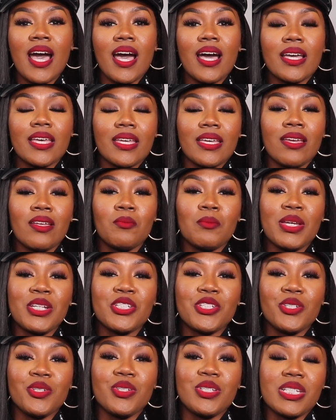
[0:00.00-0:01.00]
Again, make
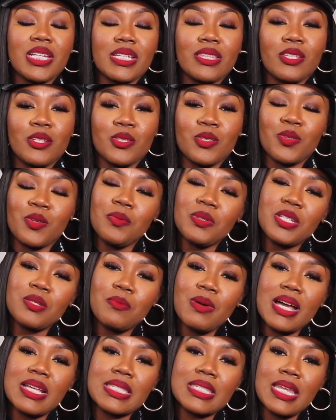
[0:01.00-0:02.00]
sure you check the description
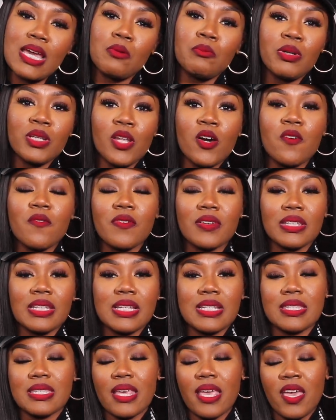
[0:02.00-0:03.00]
box down below for
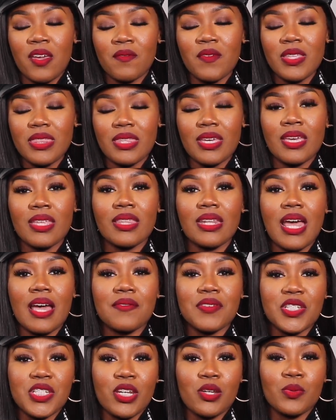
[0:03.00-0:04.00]
links to everything that
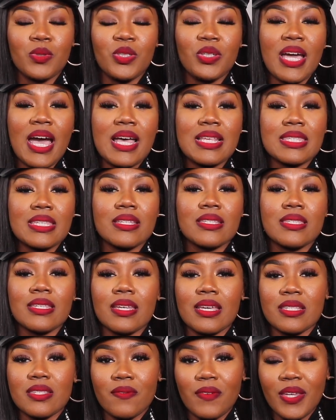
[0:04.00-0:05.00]
I've shared with you guys in
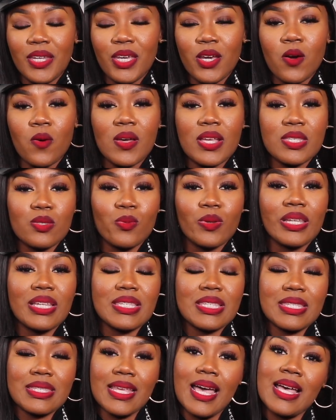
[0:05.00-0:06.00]
today's video, as well as
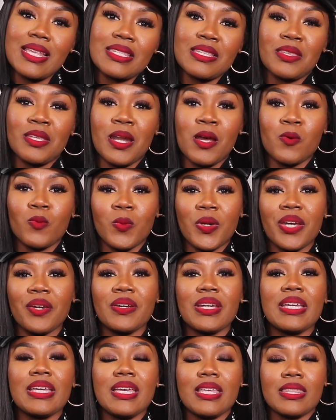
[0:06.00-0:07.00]
the sizing that I'm
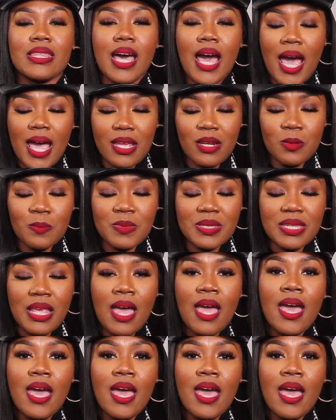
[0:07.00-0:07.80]
wearing in the items.